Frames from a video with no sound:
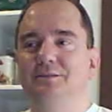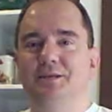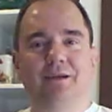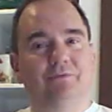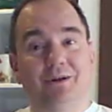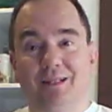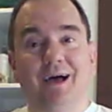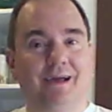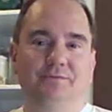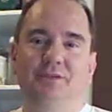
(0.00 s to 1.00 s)
saved their
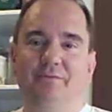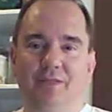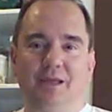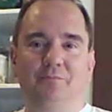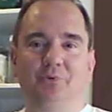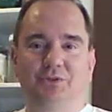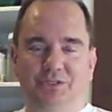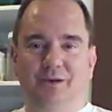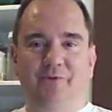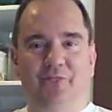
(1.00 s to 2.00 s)
lives if they
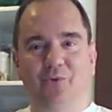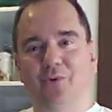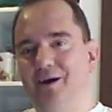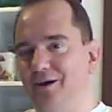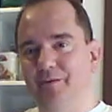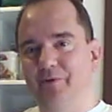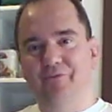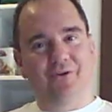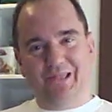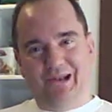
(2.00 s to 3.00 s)
put some in the water
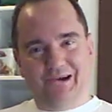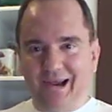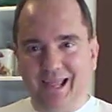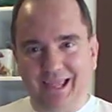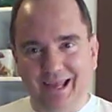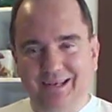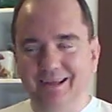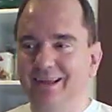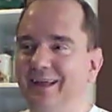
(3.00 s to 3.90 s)
before they drank it.